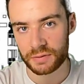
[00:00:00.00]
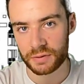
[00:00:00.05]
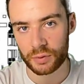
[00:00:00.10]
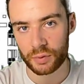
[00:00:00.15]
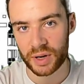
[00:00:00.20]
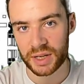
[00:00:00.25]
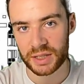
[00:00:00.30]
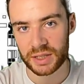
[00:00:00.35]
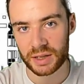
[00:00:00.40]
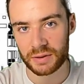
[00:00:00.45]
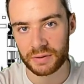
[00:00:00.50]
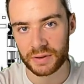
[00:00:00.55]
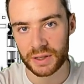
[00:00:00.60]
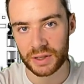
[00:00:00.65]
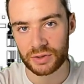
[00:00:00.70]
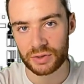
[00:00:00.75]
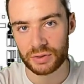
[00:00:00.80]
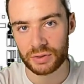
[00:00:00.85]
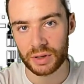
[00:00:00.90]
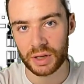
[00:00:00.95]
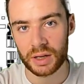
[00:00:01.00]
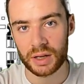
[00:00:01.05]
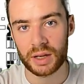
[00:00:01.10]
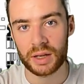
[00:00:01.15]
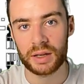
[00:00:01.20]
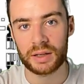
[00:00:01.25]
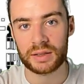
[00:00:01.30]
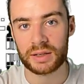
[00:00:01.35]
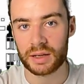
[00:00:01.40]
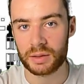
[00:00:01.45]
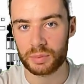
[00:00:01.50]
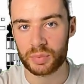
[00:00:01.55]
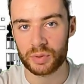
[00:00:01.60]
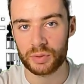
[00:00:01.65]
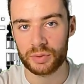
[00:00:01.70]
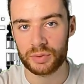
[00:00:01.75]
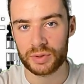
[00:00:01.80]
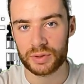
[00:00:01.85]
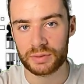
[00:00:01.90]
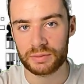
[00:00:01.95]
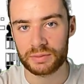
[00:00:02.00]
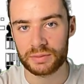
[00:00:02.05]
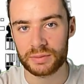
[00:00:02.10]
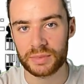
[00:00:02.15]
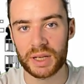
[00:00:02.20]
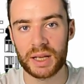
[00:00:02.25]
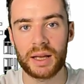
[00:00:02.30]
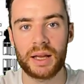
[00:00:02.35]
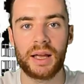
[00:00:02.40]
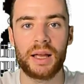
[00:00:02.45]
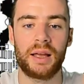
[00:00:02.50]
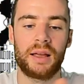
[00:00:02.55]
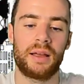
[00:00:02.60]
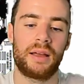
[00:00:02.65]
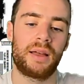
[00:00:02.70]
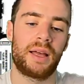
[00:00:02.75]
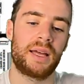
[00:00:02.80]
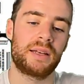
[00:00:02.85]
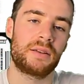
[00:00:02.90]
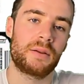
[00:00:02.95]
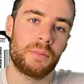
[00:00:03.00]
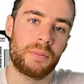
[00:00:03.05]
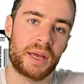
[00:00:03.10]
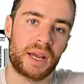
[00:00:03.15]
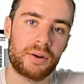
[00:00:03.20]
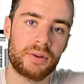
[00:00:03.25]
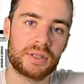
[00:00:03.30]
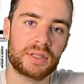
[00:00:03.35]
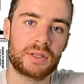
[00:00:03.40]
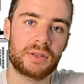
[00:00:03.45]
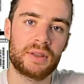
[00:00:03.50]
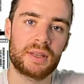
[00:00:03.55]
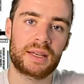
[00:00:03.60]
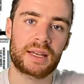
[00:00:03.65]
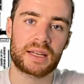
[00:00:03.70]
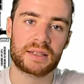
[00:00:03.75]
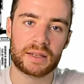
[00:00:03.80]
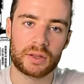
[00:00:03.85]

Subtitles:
Florence Cathedral, St. Paul's, and compare it to the